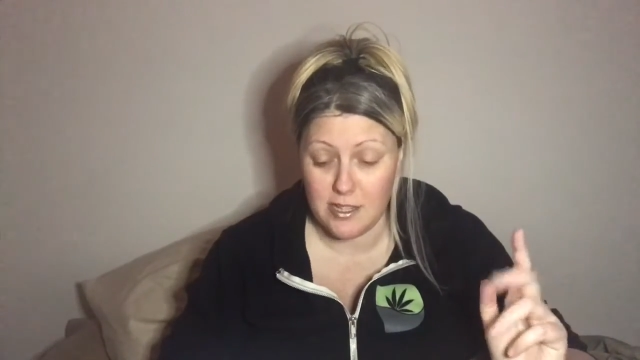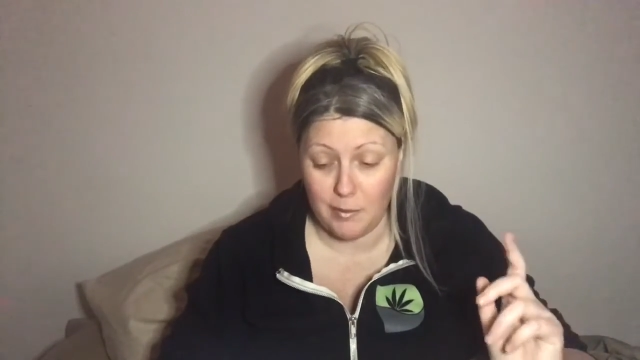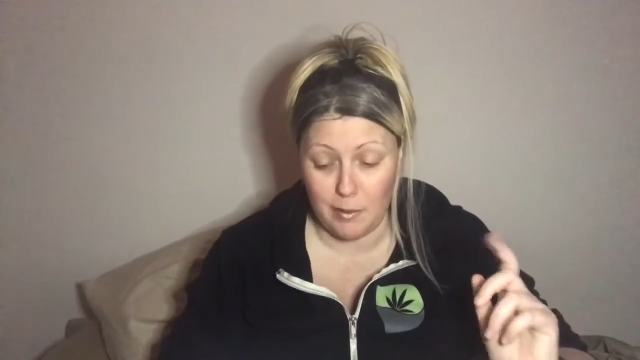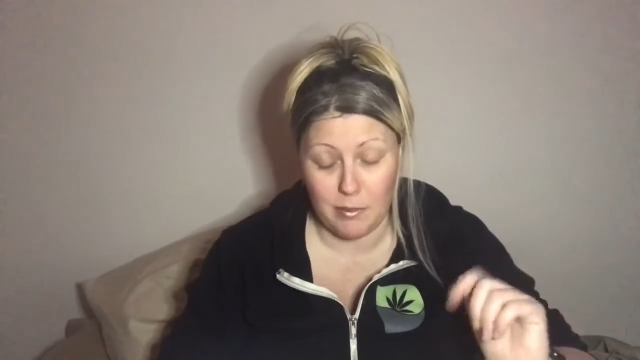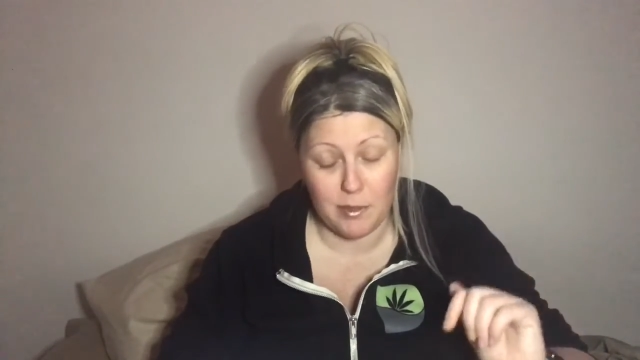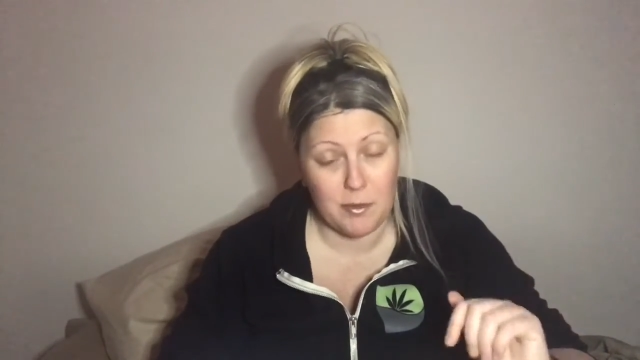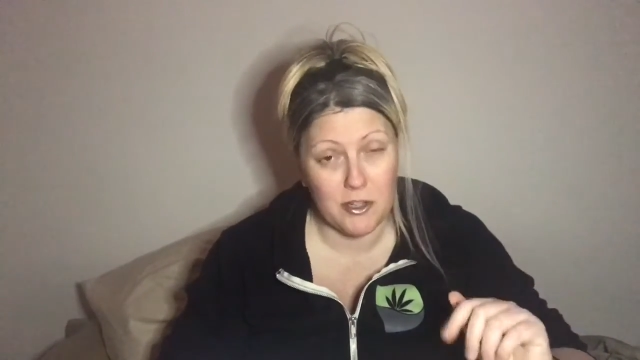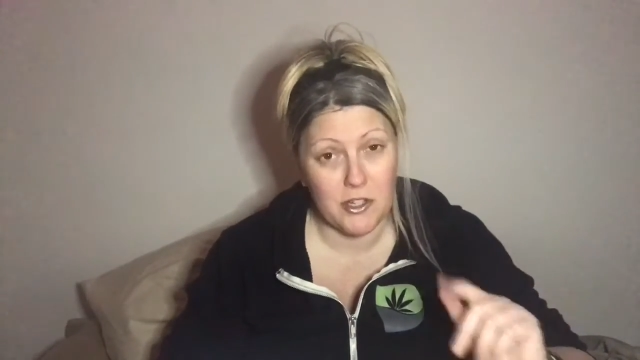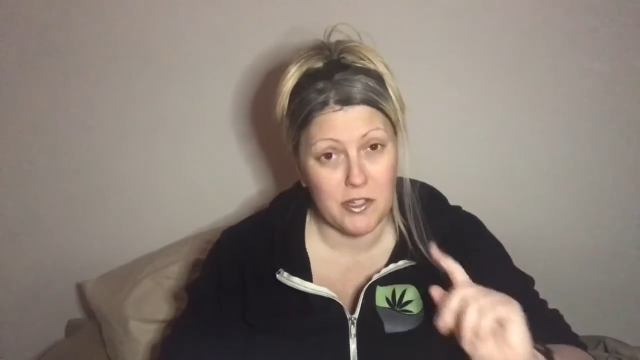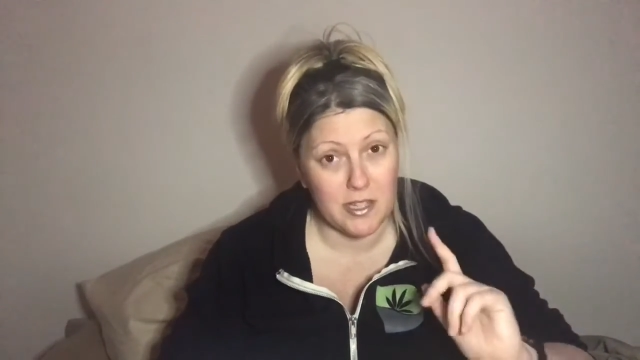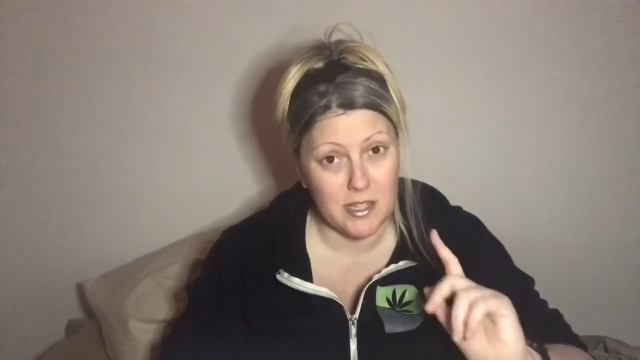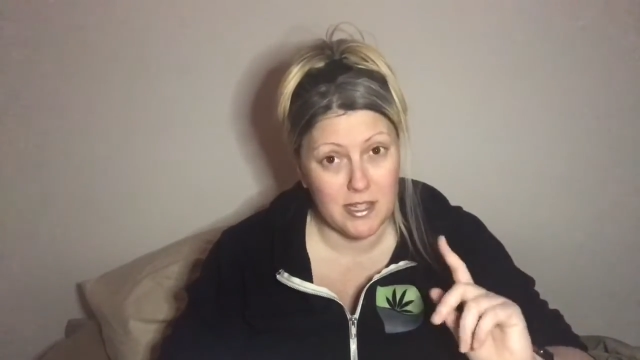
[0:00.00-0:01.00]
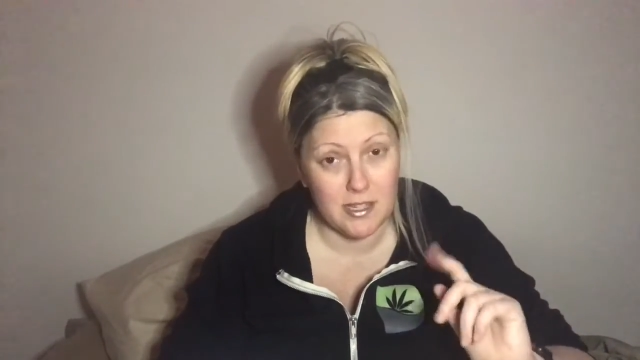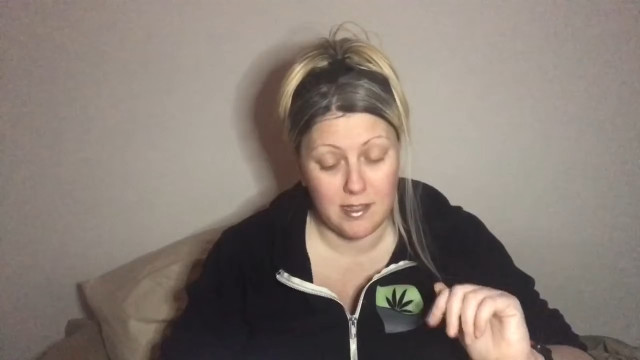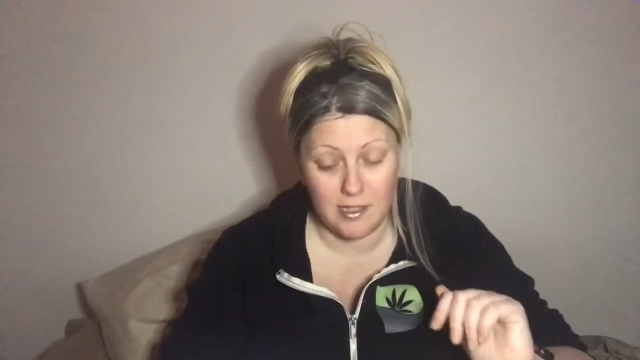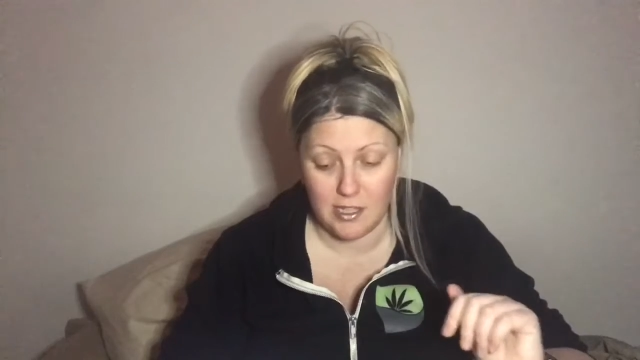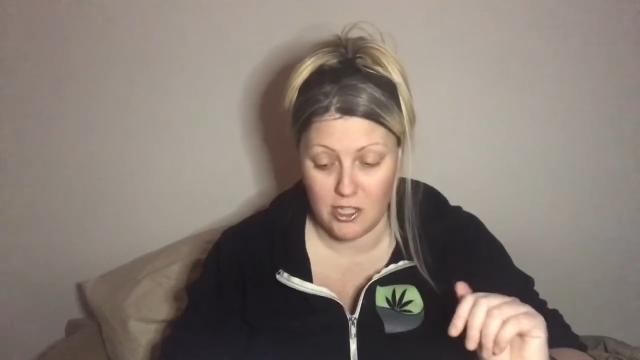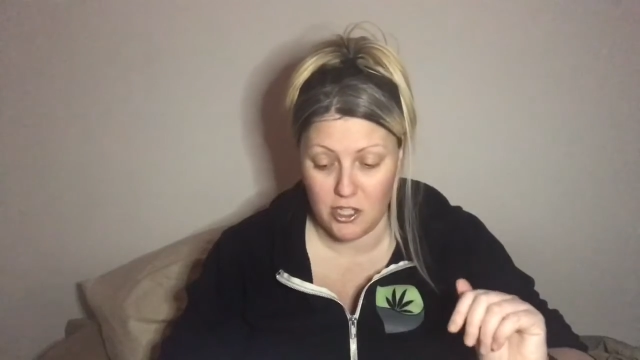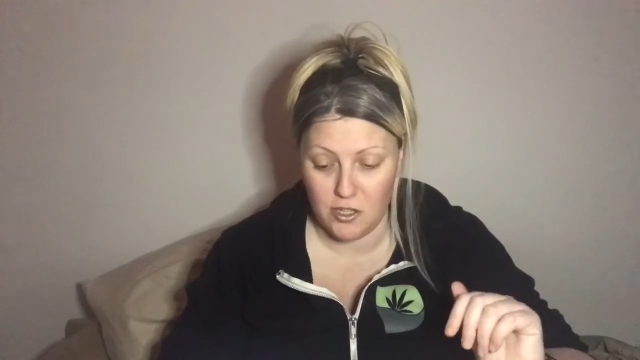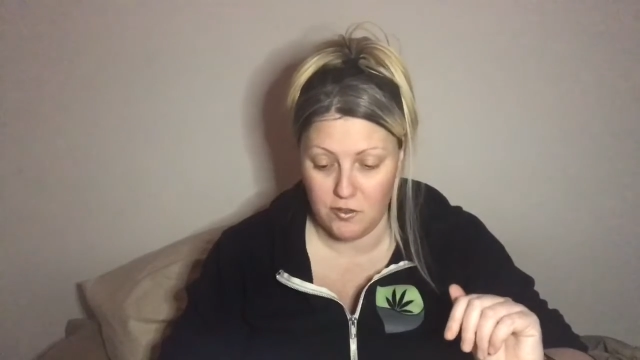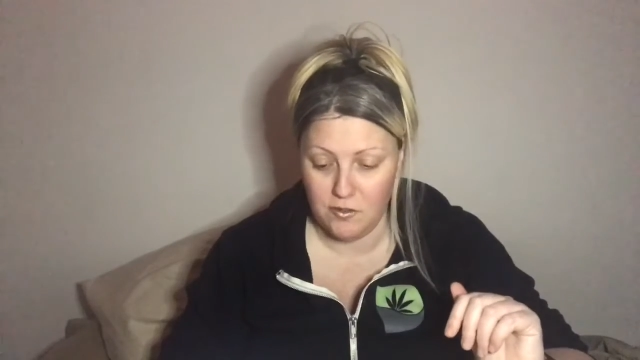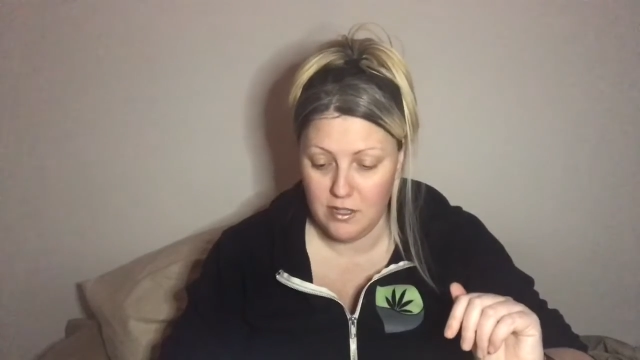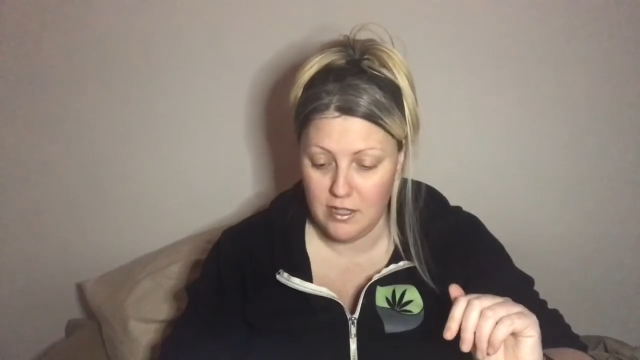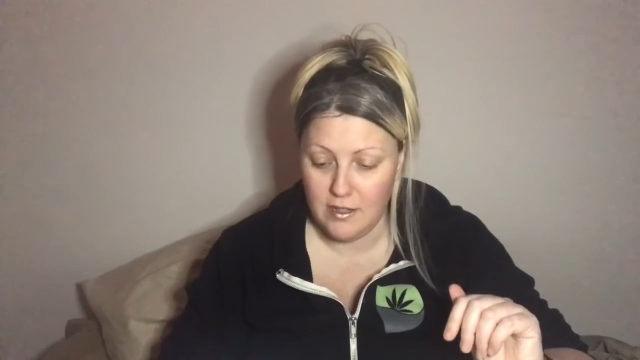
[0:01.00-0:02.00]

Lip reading: and my blood pressure is still an issue.